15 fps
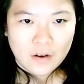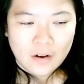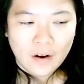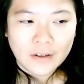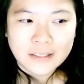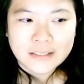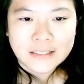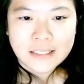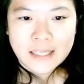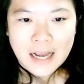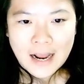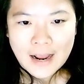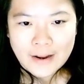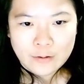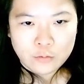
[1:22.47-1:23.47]
Honestly,
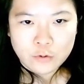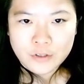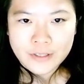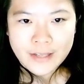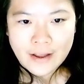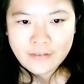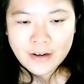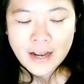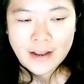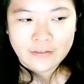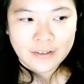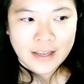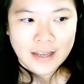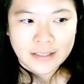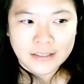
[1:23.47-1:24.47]
I would never
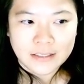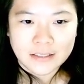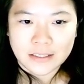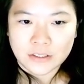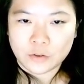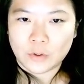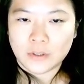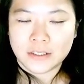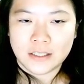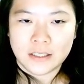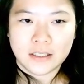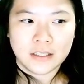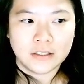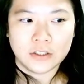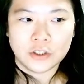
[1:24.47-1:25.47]
have guessed this was
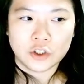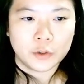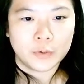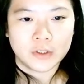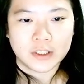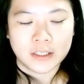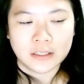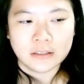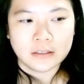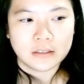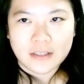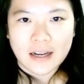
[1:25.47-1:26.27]
the distribution.